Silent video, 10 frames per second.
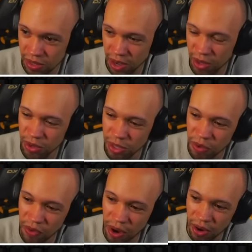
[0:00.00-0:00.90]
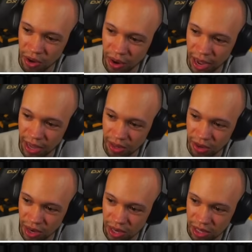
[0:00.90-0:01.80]
Although to be fair, you're
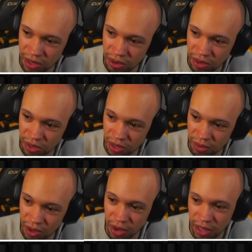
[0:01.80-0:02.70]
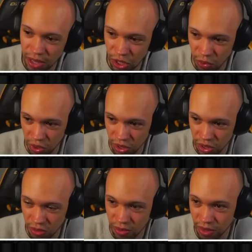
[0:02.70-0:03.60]
not at 0, so okay, this just works too.